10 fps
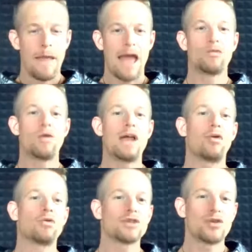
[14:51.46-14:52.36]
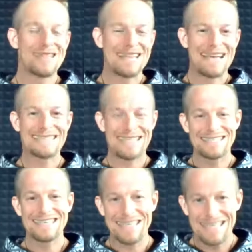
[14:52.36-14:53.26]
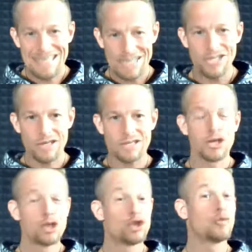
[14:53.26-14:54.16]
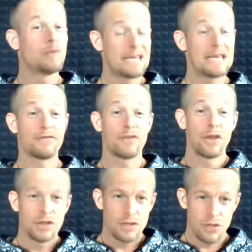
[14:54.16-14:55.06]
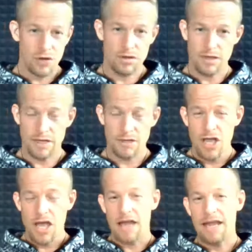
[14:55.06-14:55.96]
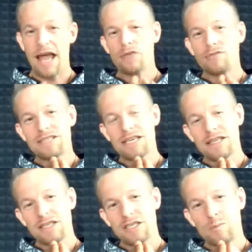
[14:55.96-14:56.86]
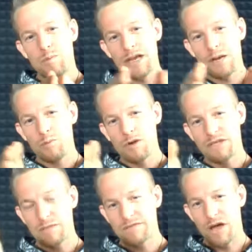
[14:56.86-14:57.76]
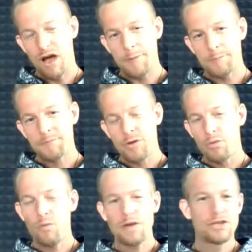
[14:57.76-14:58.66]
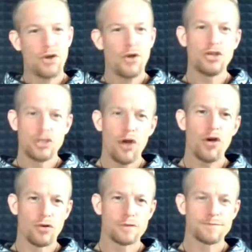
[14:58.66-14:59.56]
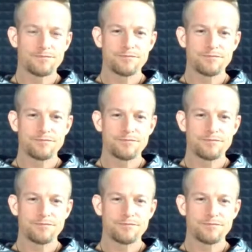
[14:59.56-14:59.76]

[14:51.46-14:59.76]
And we are also, in that sense, conditioned to believe certain things. And now that we're seeing this splitting prism of time where we don't know,